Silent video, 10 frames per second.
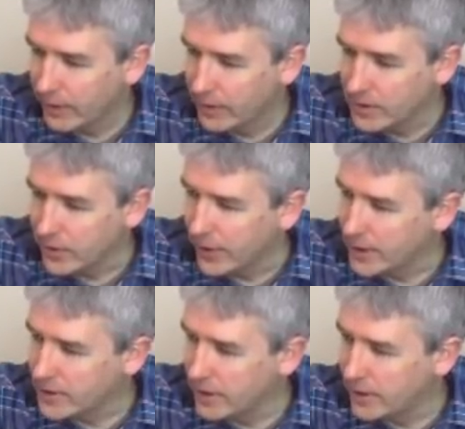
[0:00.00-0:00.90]
So that's
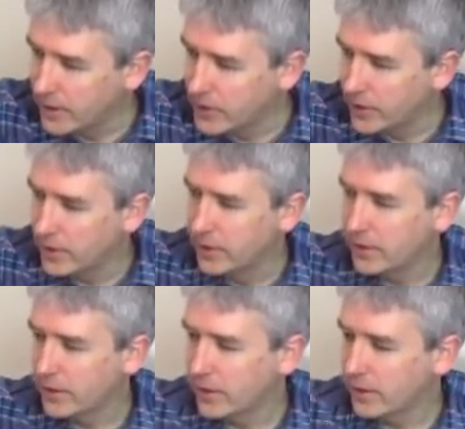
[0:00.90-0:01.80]
in addition
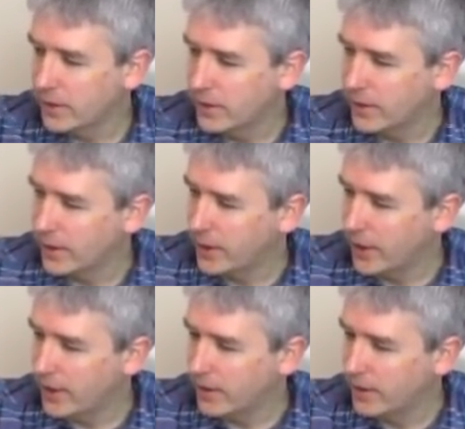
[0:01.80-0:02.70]
to the
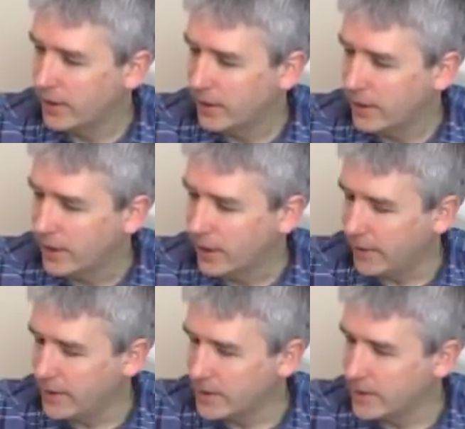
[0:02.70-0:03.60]
kit. Again,
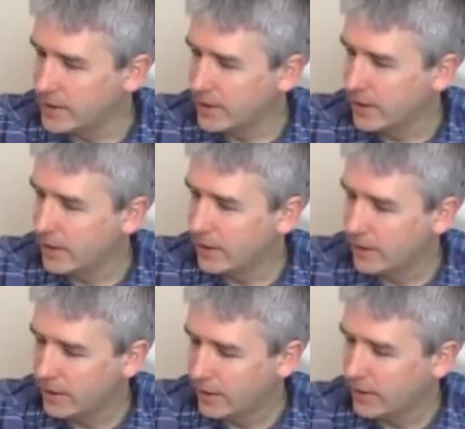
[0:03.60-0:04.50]
this is
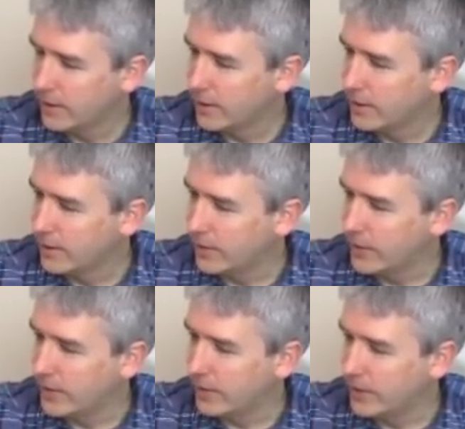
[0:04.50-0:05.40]
one
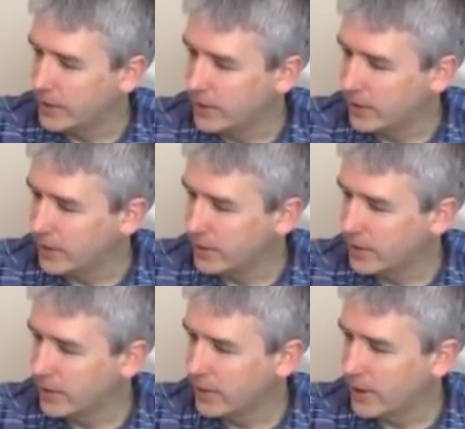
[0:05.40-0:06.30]
of the original
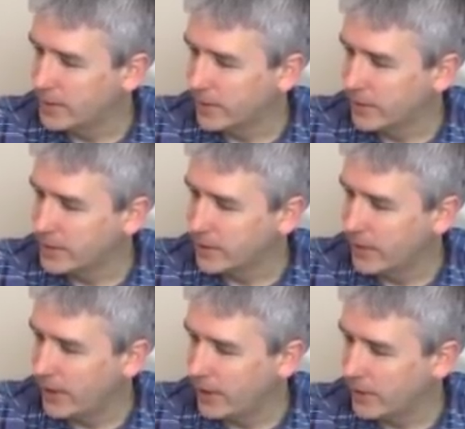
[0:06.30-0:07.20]
types of crystal
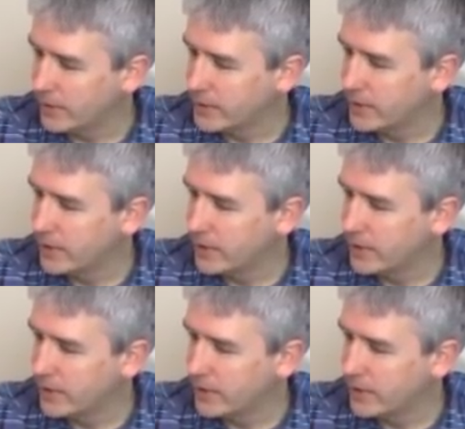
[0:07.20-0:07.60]
radios.